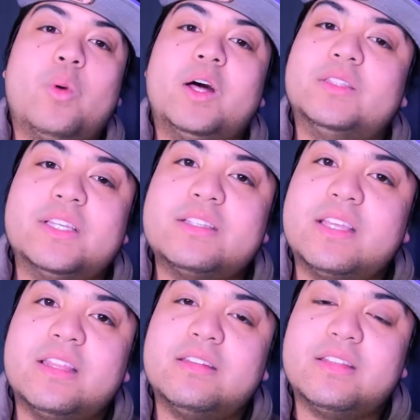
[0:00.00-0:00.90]

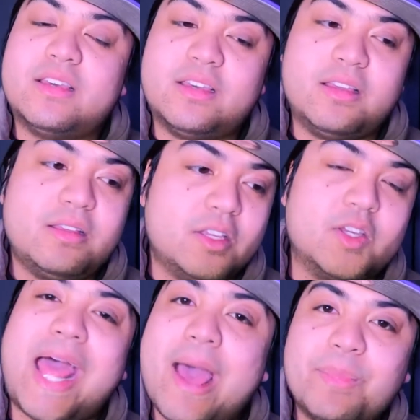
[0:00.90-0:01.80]
wellness and
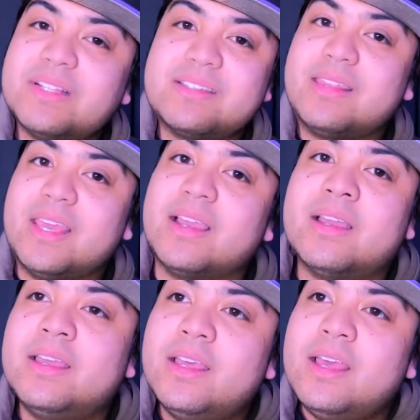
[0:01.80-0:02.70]
good habits
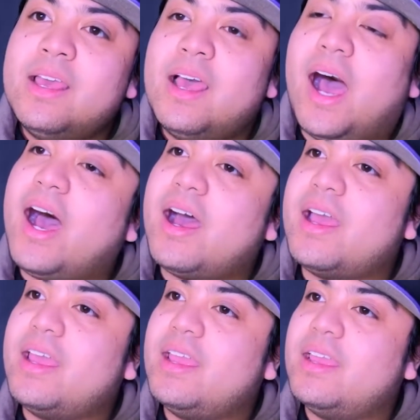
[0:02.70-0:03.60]
thing,
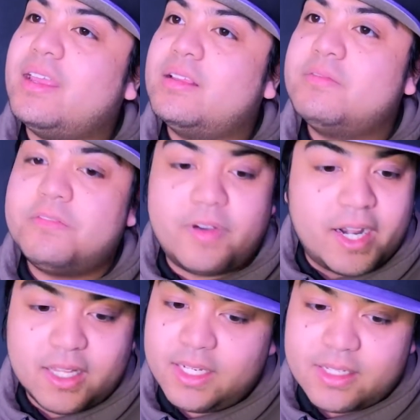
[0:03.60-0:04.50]
I
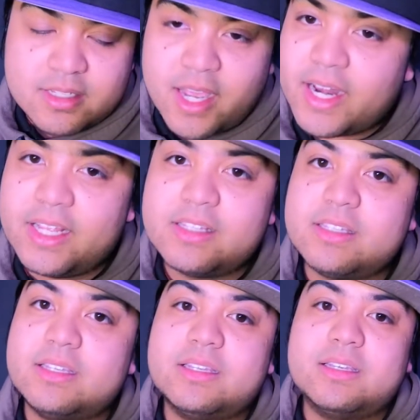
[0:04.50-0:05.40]
finally decided
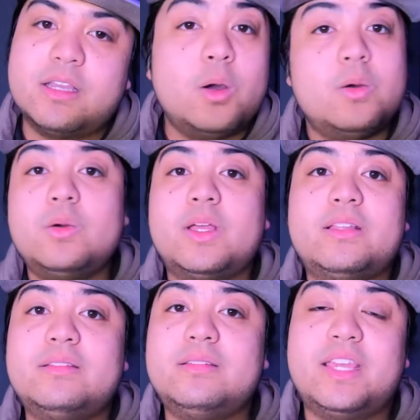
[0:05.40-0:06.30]
to go
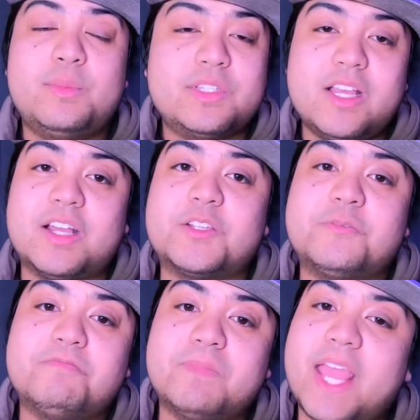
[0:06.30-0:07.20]
and get a massage.
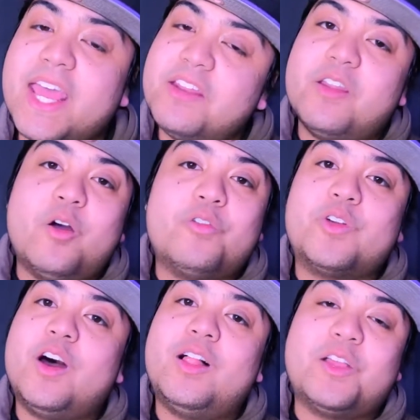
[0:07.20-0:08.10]
And
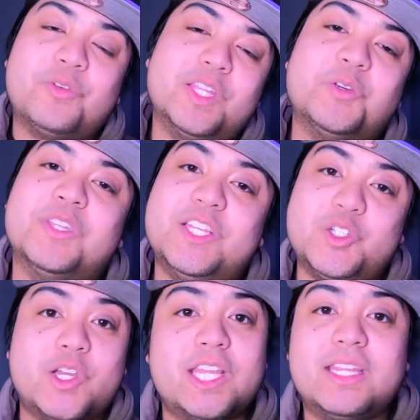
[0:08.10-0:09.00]
overall, I really, really
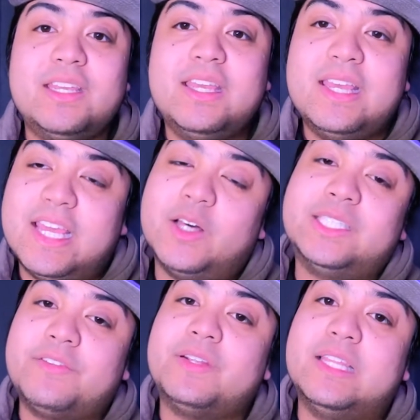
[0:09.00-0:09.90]
enjoyed it, and I'll
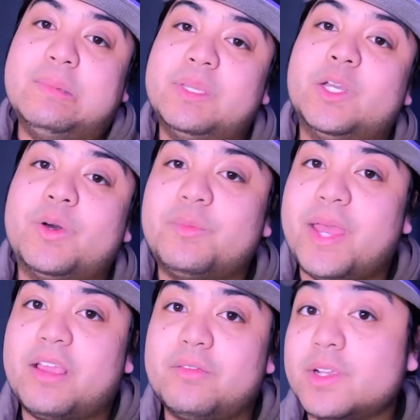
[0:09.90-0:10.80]
definitely be going
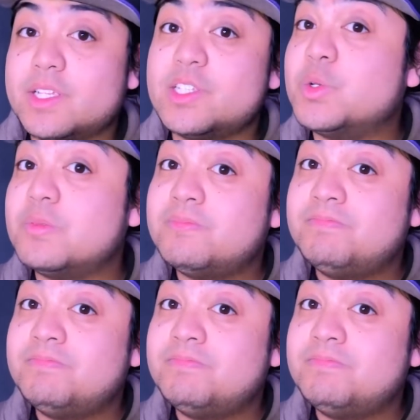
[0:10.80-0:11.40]
back very soon.